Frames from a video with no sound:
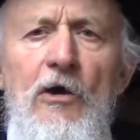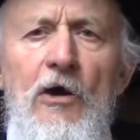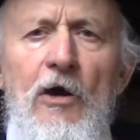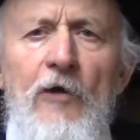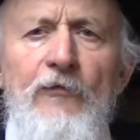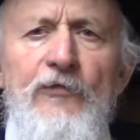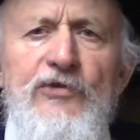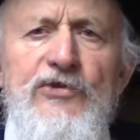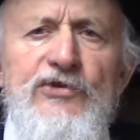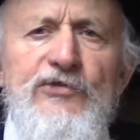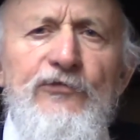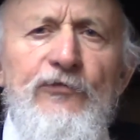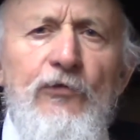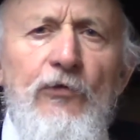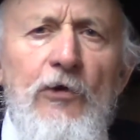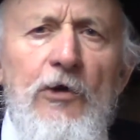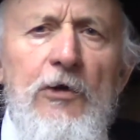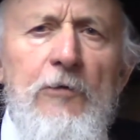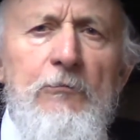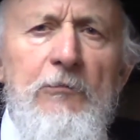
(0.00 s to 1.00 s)
of
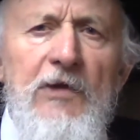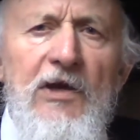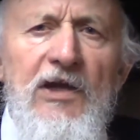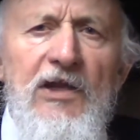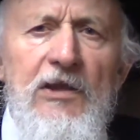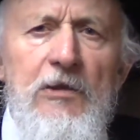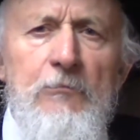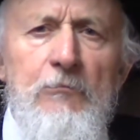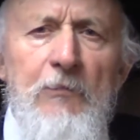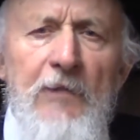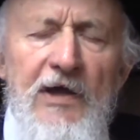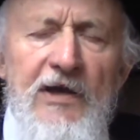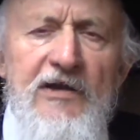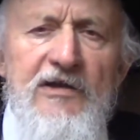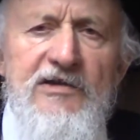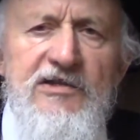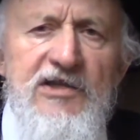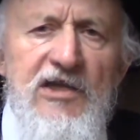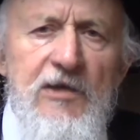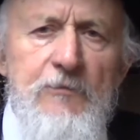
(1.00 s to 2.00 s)
Sforim and
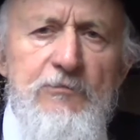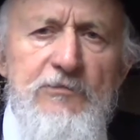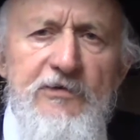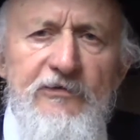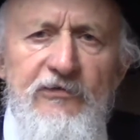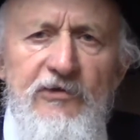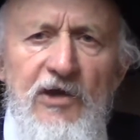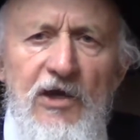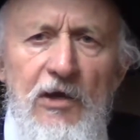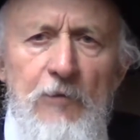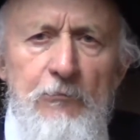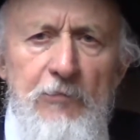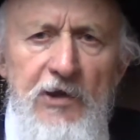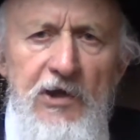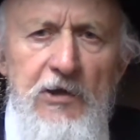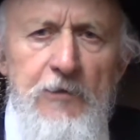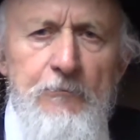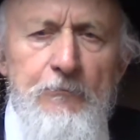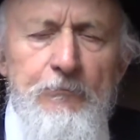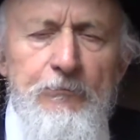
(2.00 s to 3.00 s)
manuscripts of the
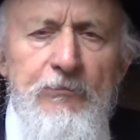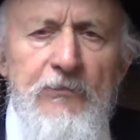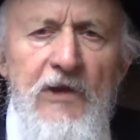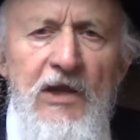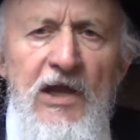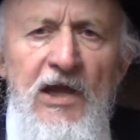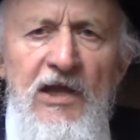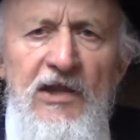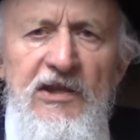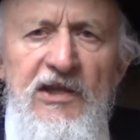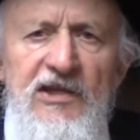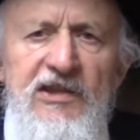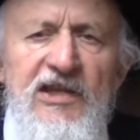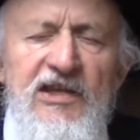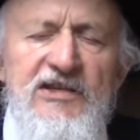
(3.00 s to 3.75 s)
Rabbeim that